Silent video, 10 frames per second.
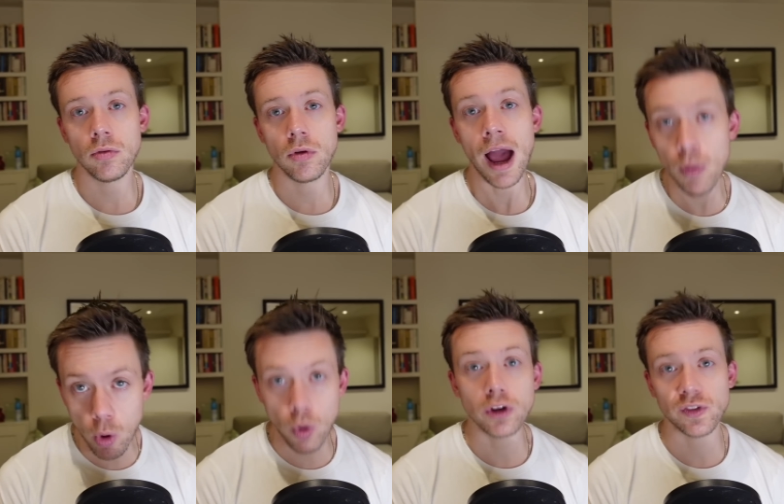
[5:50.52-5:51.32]
our
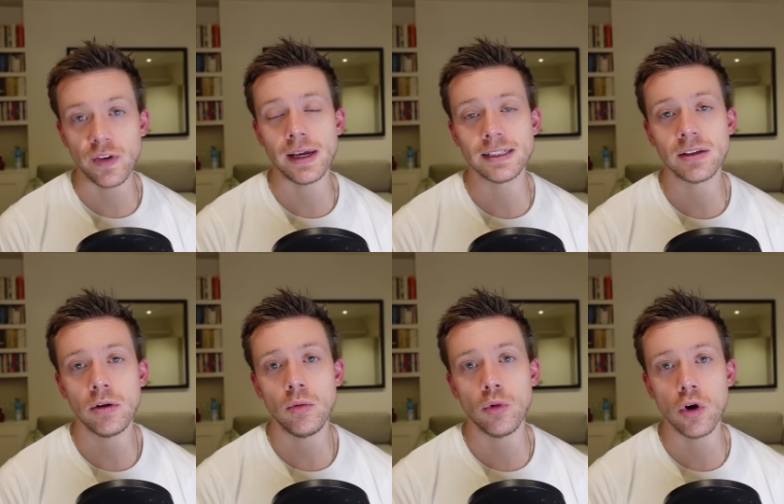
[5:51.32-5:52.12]
worst fears
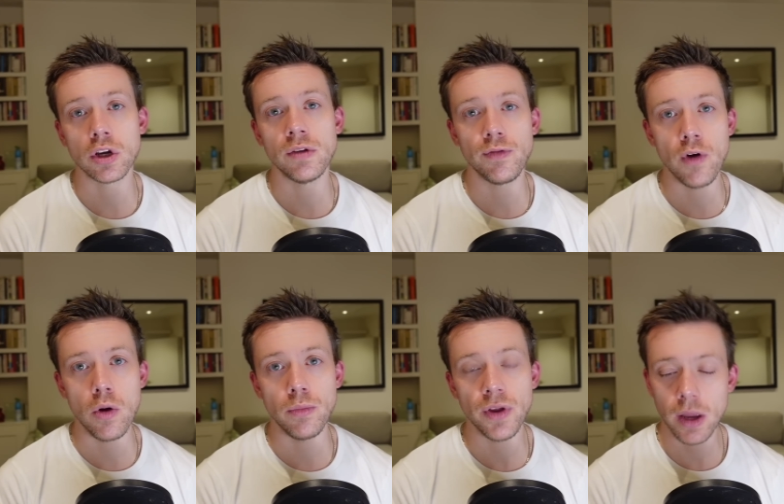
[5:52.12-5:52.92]
were
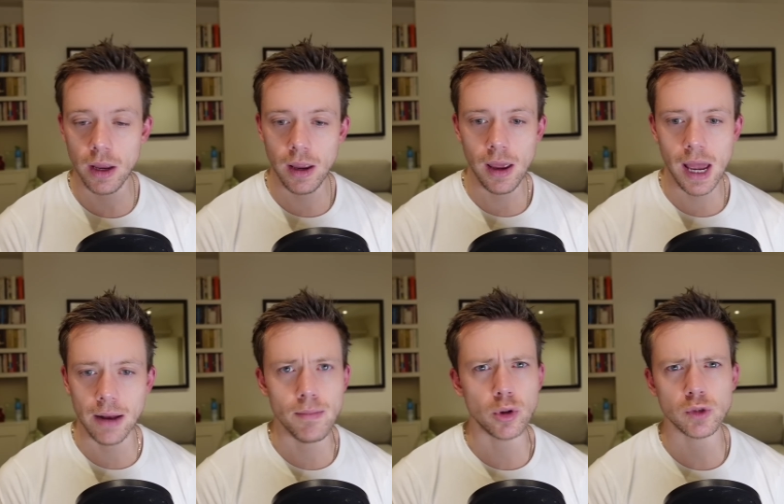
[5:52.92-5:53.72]
confirmed
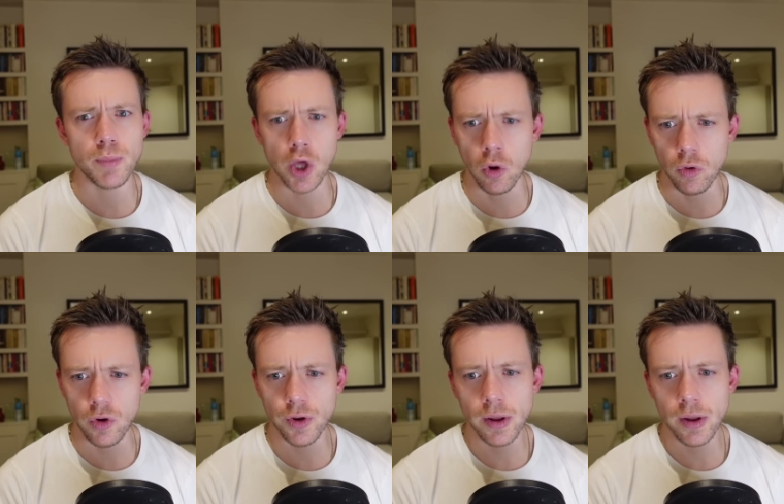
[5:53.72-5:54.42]
and much beyond.